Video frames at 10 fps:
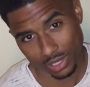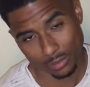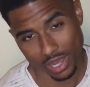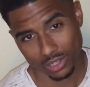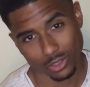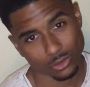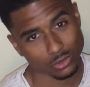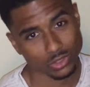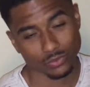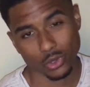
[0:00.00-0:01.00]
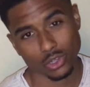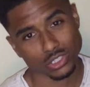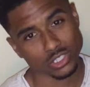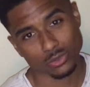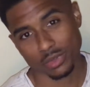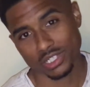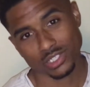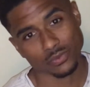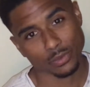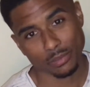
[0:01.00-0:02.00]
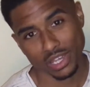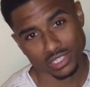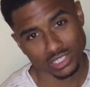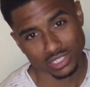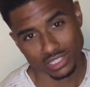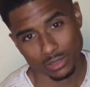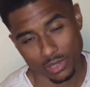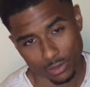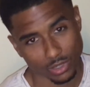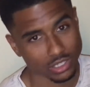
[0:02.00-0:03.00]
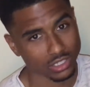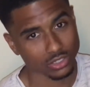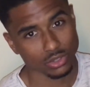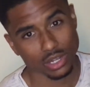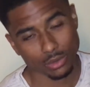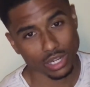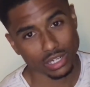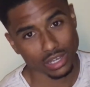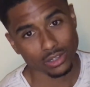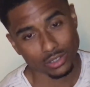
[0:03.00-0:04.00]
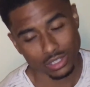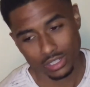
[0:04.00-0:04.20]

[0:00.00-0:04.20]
I'm not going to divulge too much information because I'm not ready to do that right now.